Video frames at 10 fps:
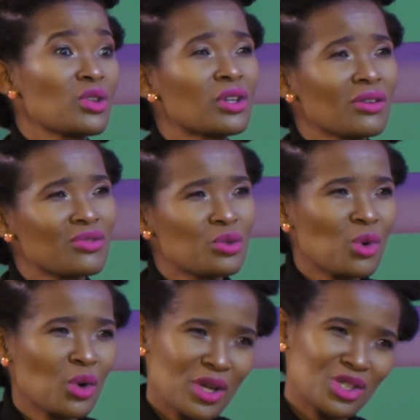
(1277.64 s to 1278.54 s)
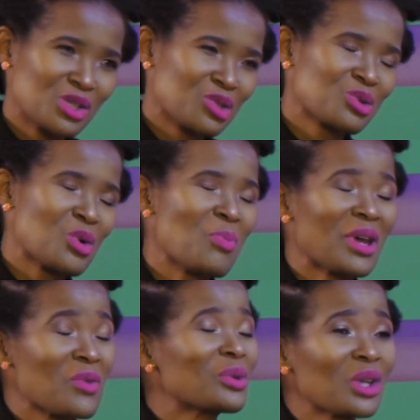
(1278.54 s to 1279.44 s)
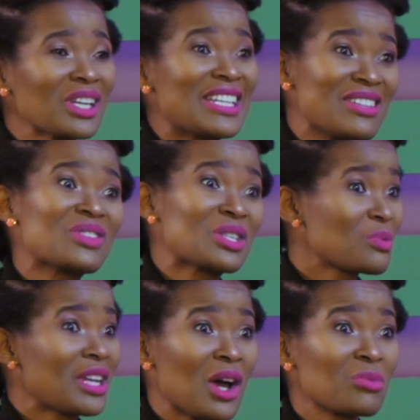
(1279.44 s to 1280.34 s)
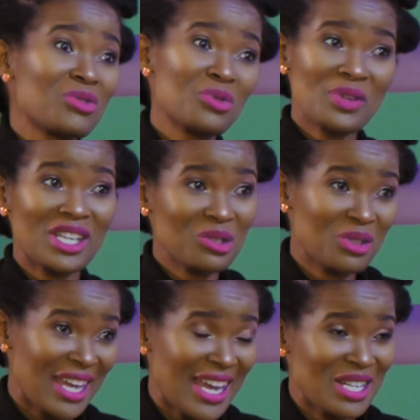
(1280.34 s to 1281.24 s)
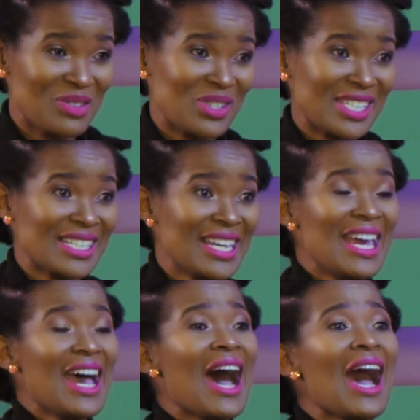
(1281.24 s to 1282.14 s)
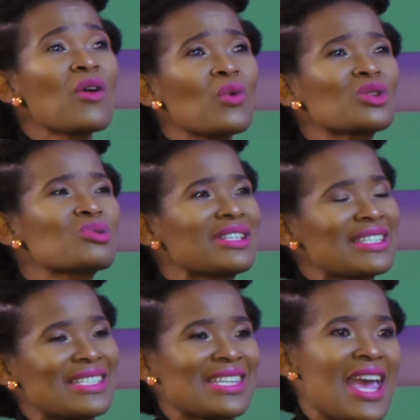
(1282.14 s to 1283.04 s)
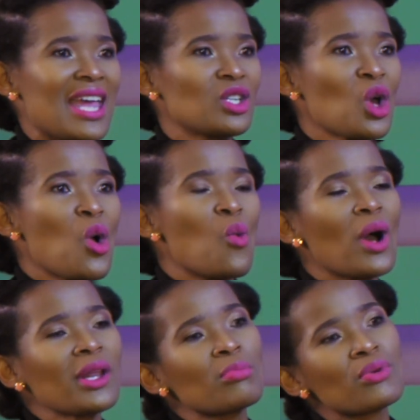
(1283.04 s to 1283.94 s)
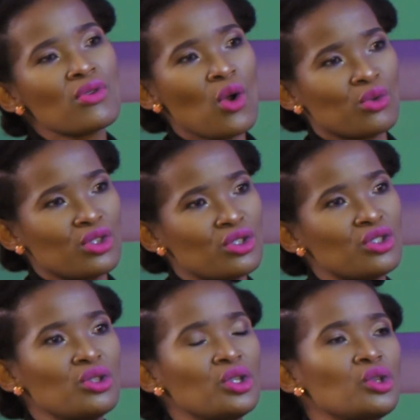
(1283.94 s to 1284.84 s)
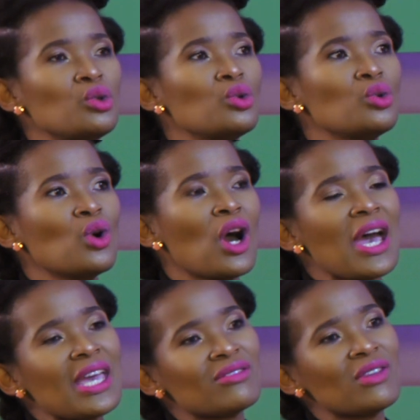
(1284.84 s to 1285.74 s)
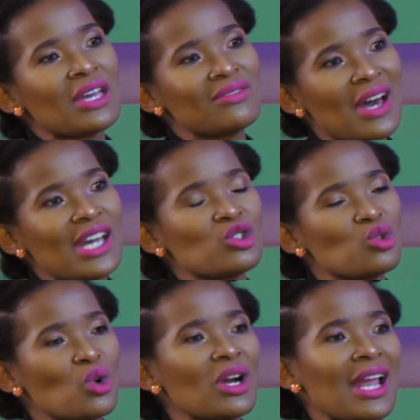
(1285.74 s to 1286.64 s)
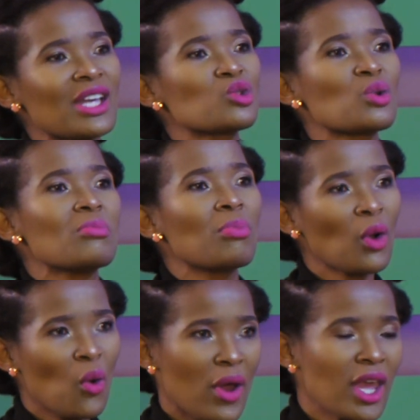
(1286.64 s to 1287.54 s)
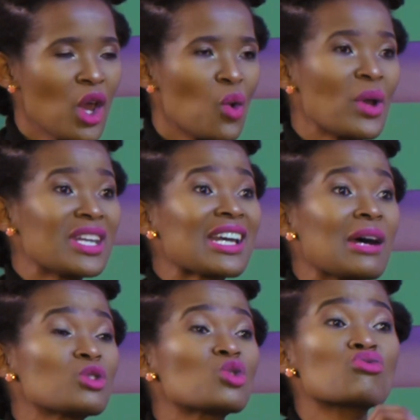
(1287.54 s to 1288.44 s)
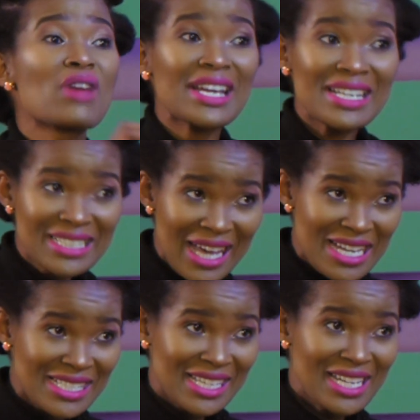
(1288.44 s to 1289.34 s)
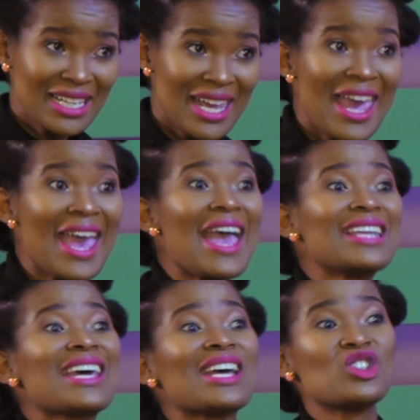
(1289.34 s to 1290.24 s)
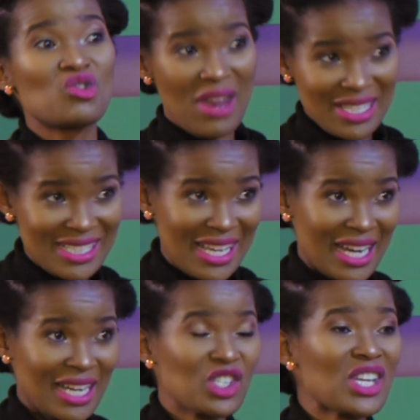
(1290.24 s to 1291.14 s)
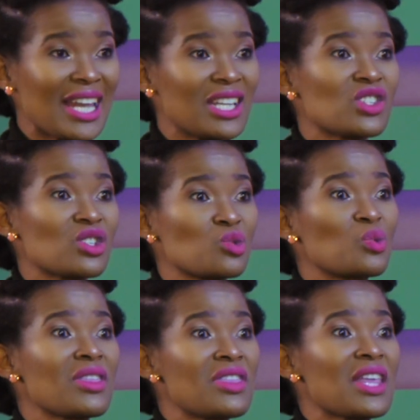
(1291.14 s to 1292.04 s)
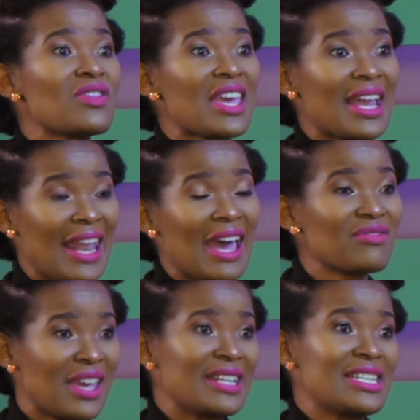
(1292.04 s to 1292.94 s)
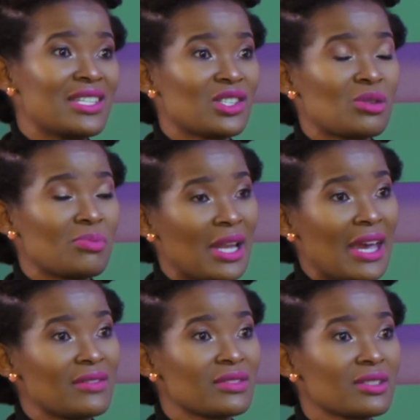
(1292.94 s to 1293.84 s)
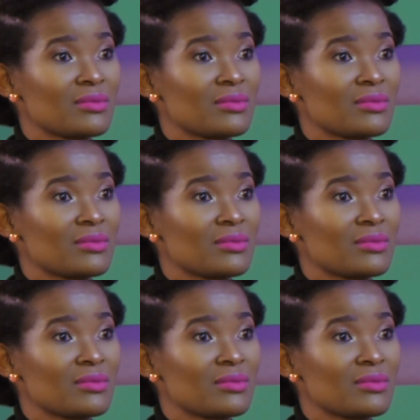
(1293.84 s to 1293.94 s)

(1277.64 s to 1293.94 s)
got a few more questions to go, but I will not leave this one out before we get to the end, Lundi. Sure. I want to understand, what approach do you advise your clients to employ when it comes to recognizing and addressing challenges within their life and leadership lives?